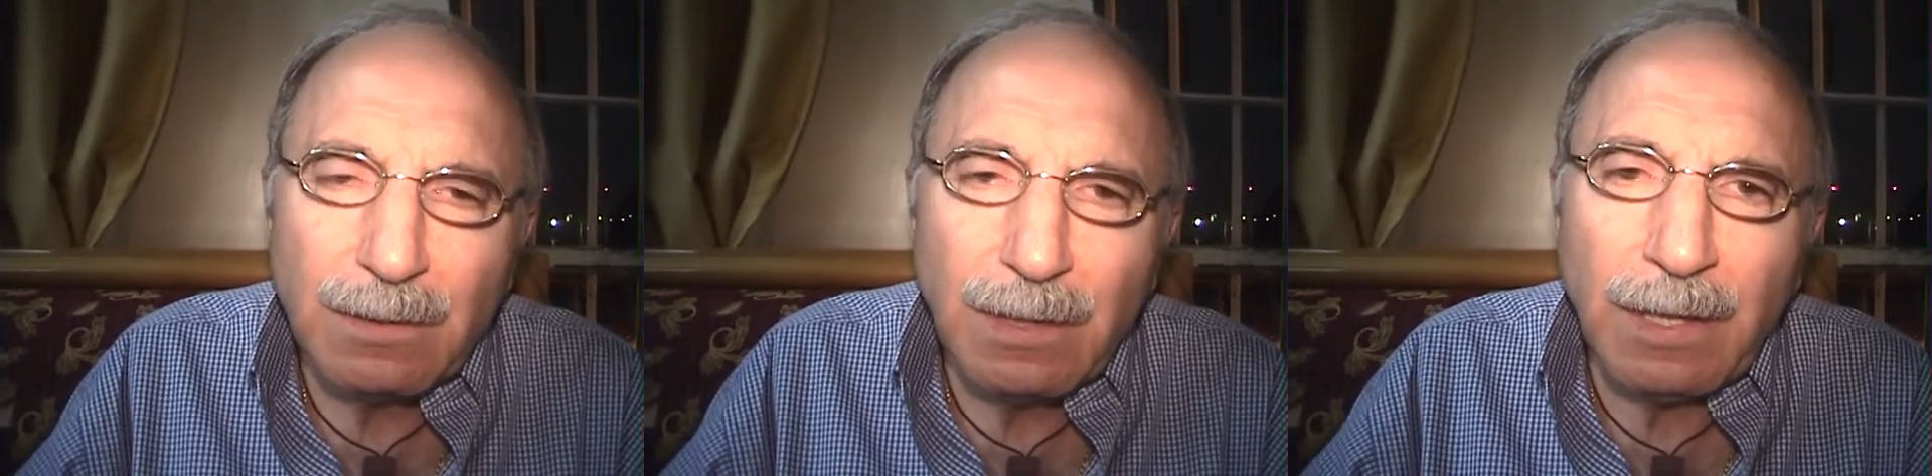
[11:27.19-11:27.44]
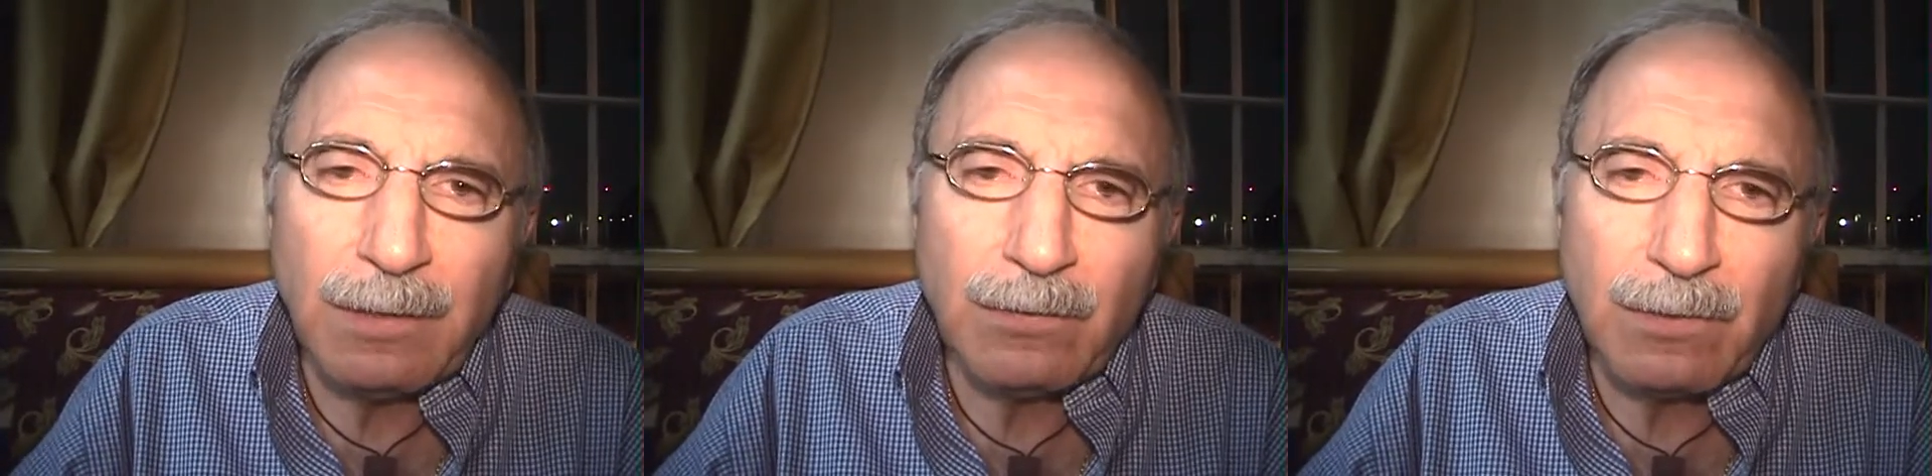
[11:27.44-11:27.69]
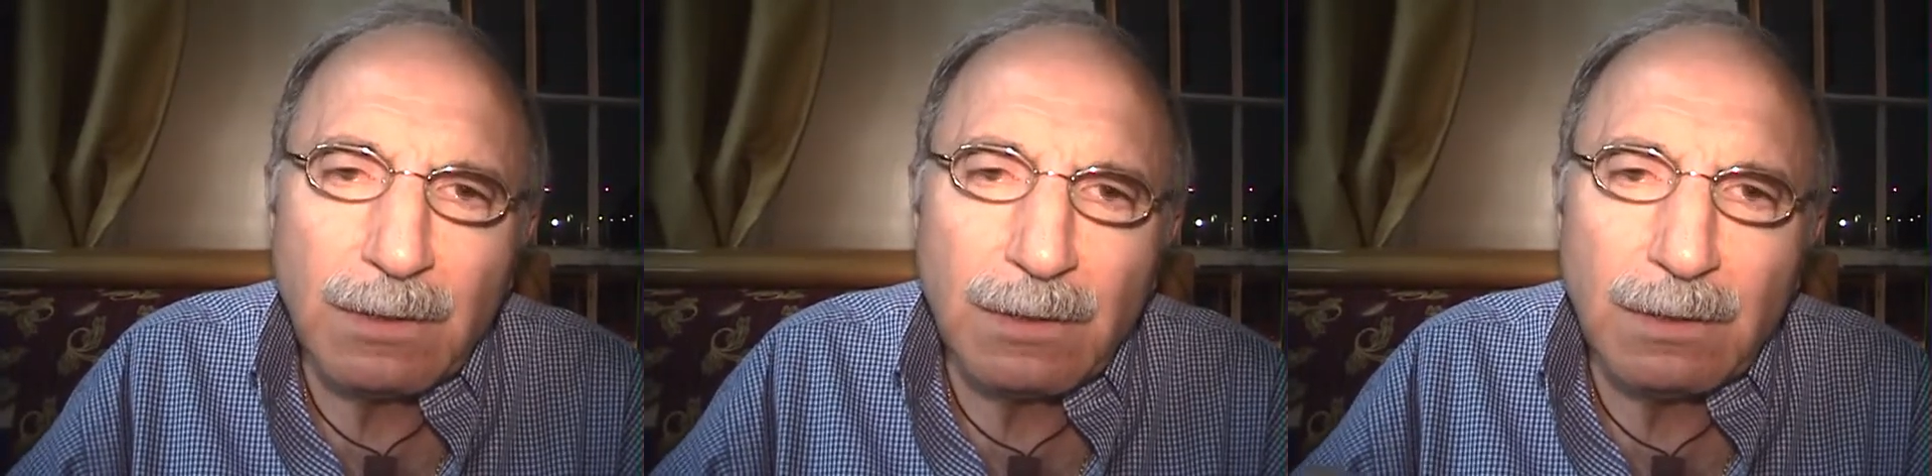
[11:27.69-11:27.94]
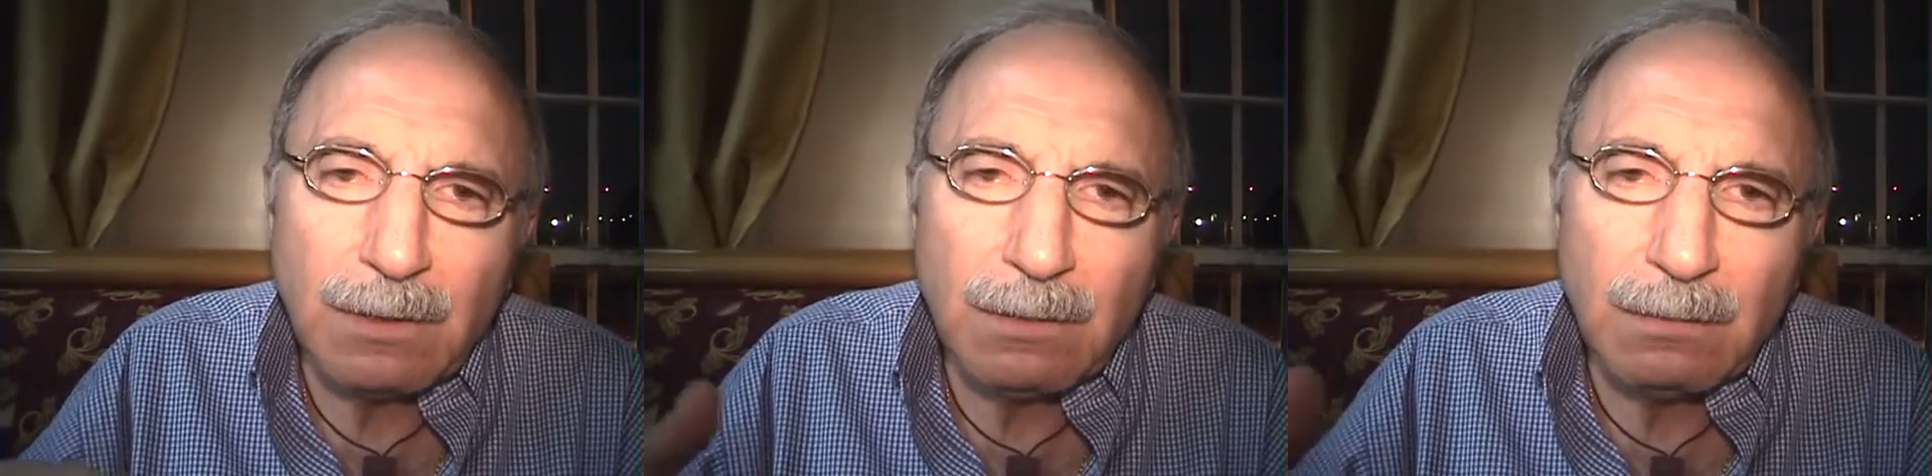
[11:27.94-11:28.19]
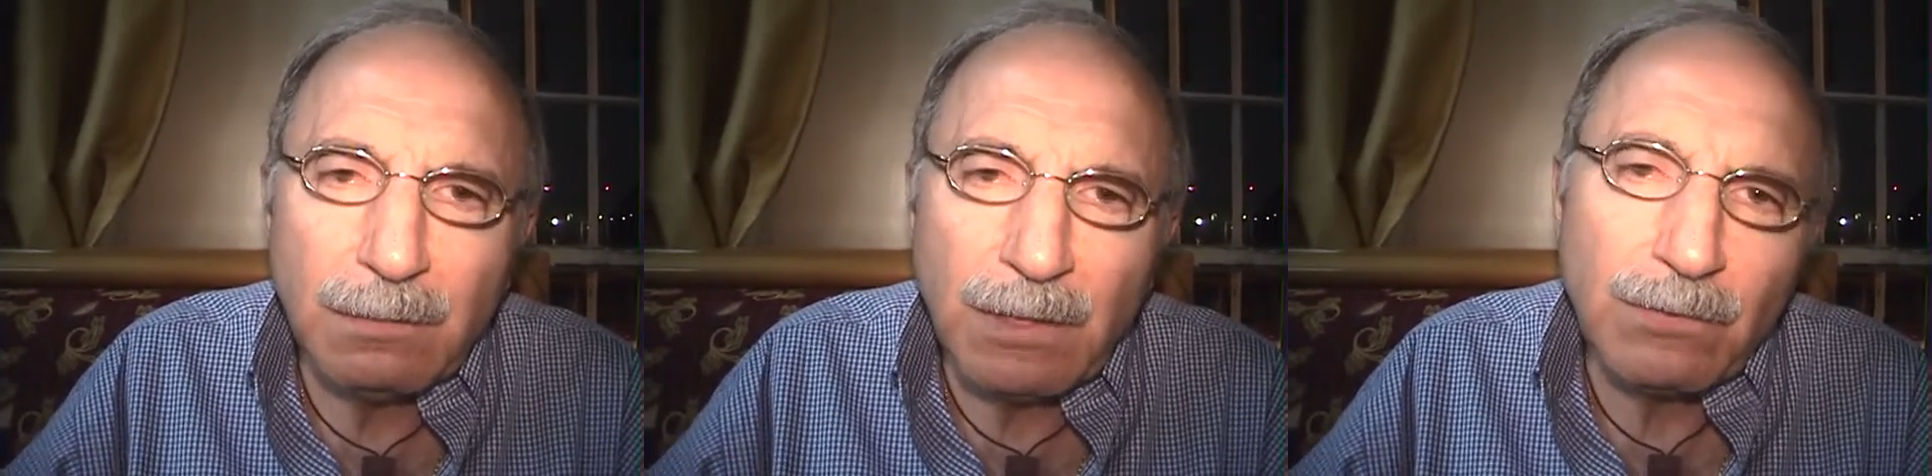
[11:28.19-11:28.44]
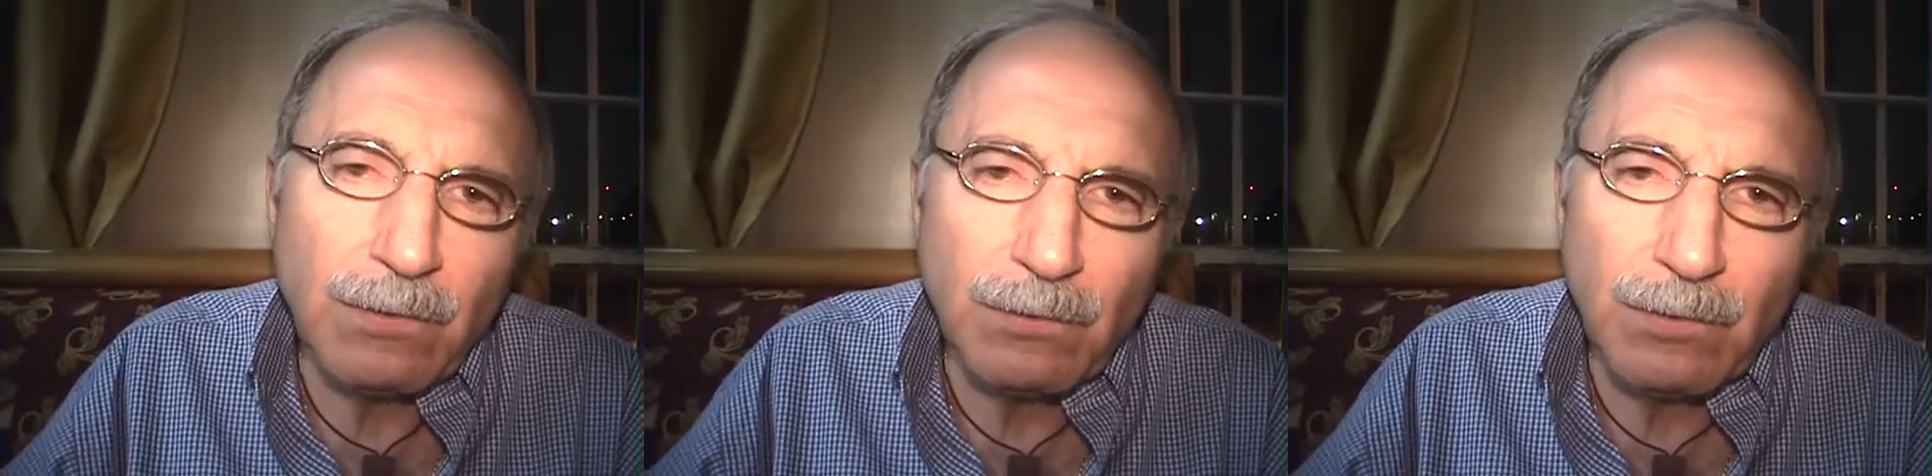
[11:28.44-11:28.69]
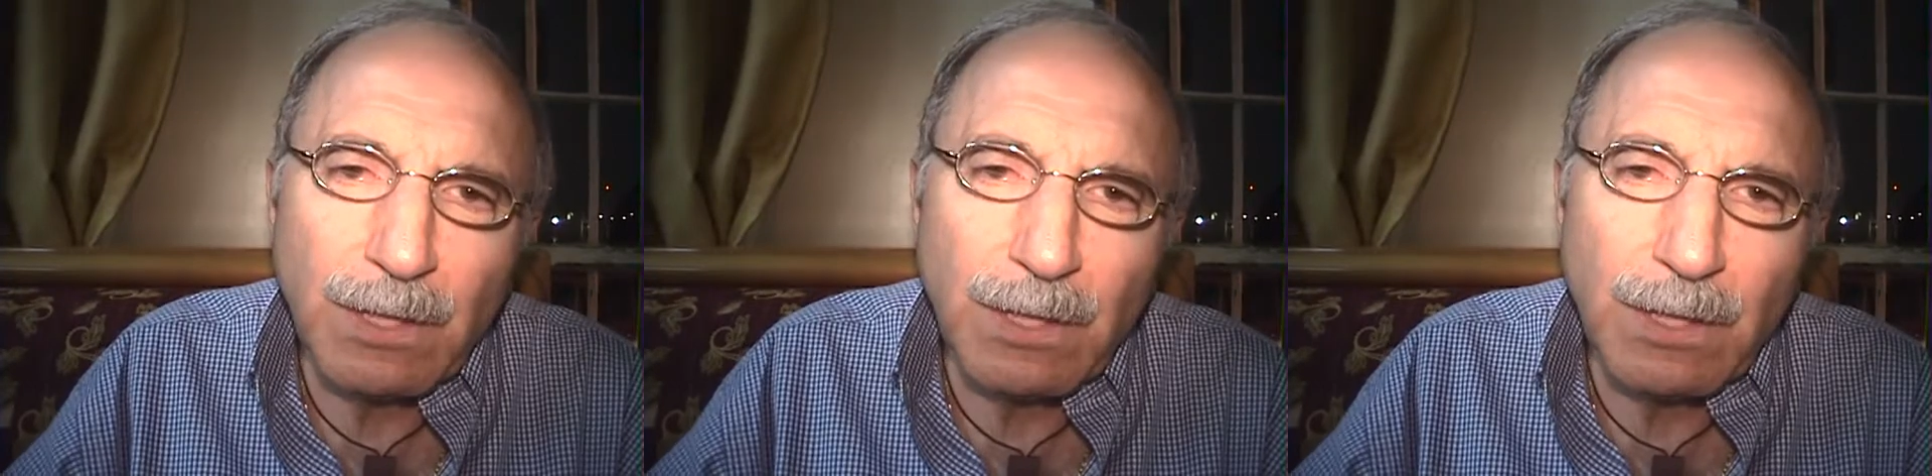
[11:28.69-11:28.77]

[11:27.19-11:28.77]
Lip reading: as the message